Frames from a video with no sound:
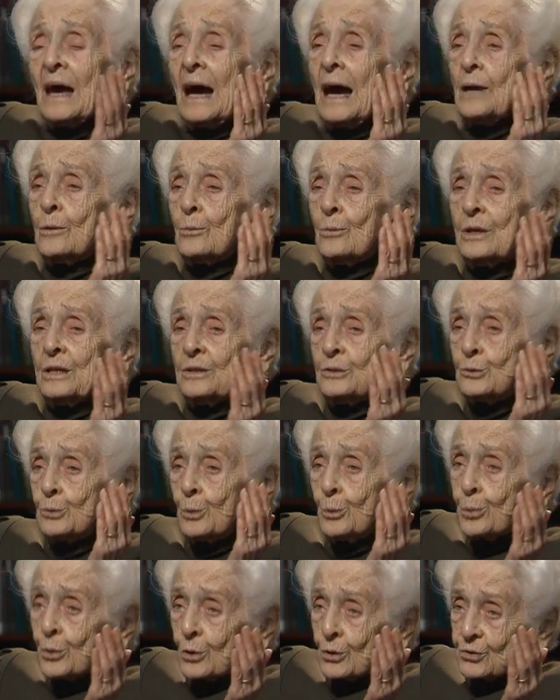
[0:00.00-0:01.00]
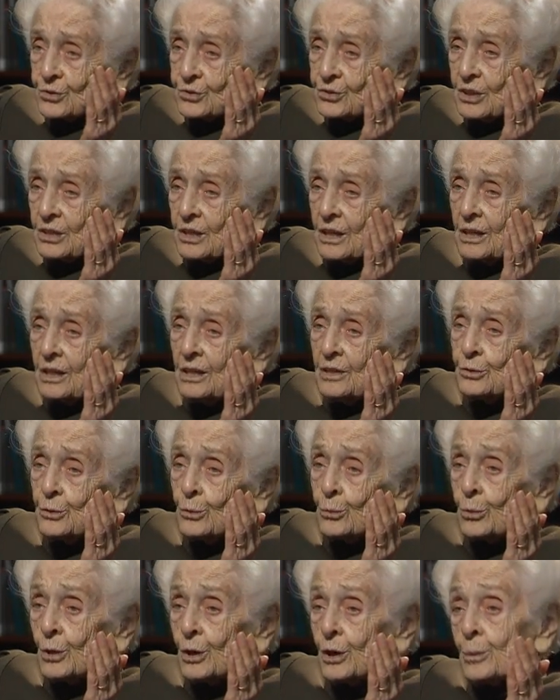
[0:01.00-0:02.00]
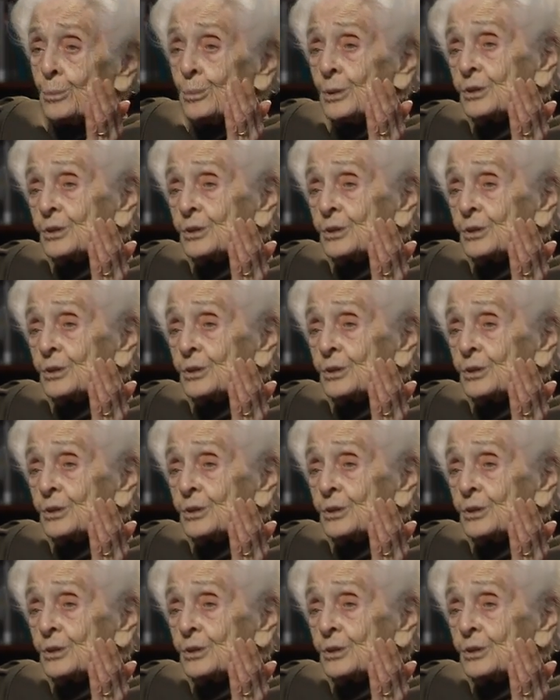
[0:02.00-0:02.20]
I went to Brussels to work,